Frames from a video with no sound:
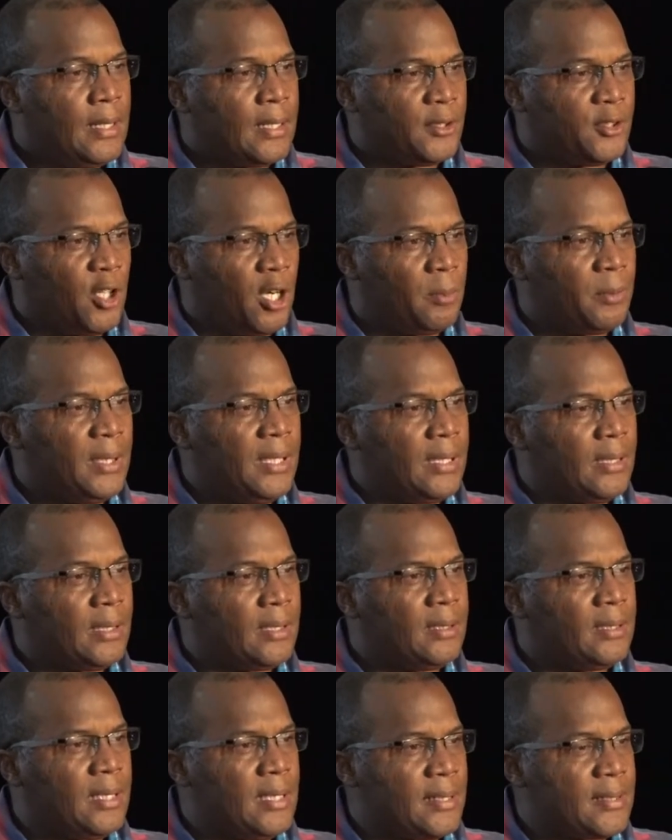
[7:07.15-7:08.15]

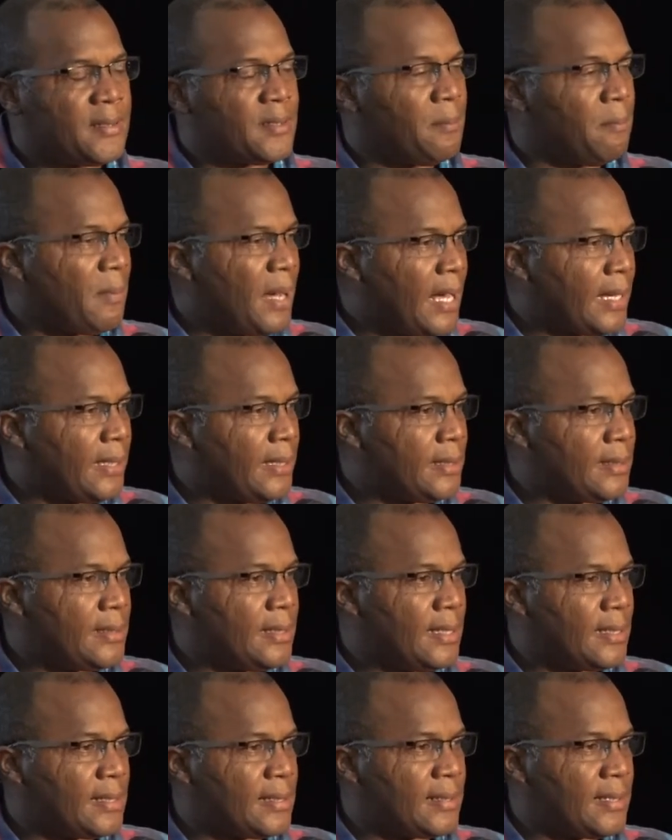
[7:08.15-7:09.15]
Dominica needs to market
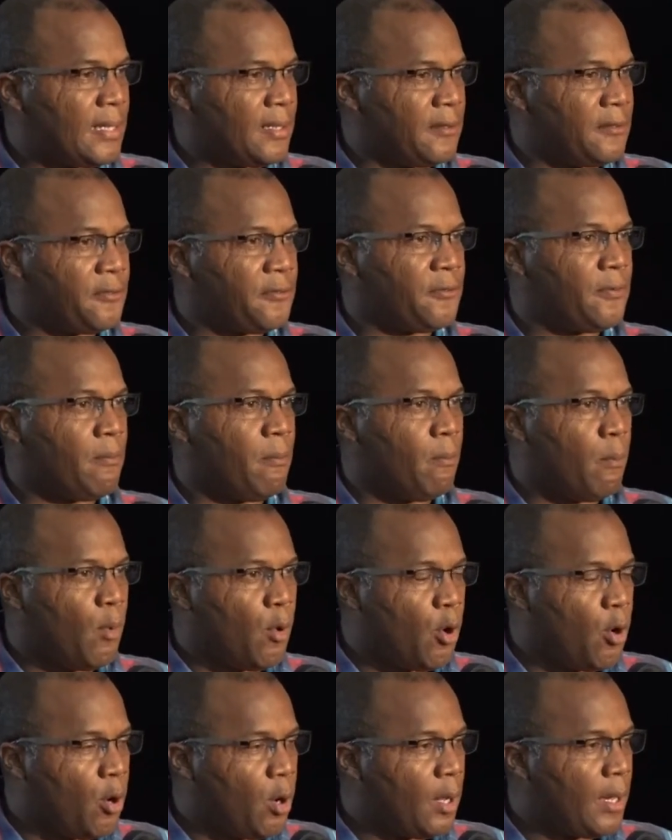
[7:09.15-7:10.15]
itself
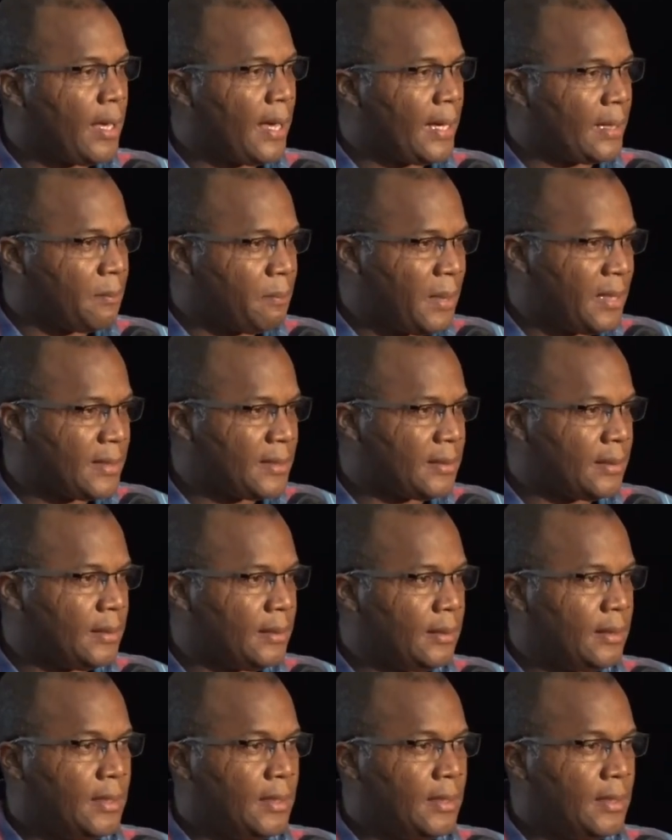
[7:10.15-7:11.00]
more and better.